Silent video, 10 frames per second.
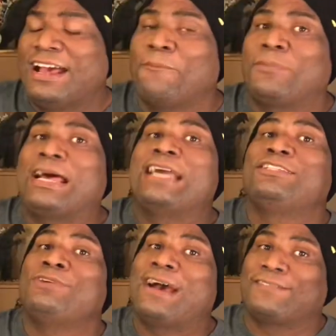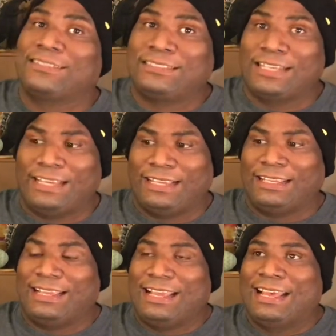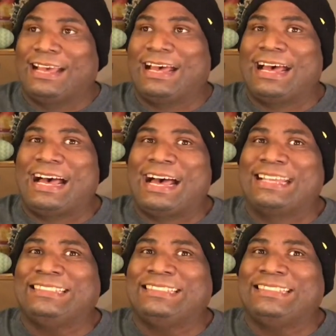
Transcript: But I do have to say, I